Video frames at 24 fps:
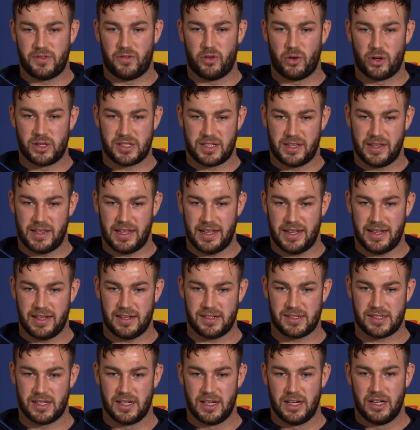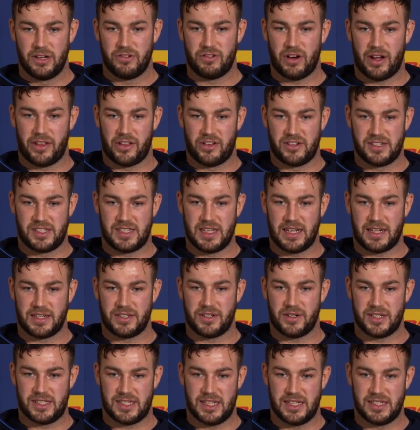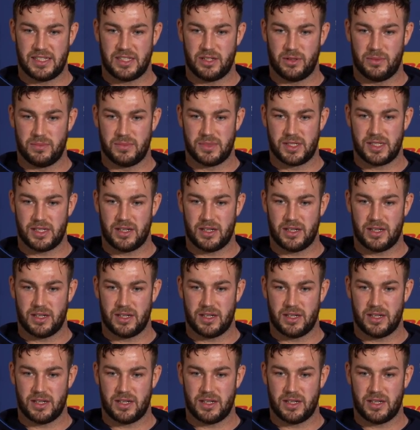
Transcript: forcing things rather than sticking to our systems.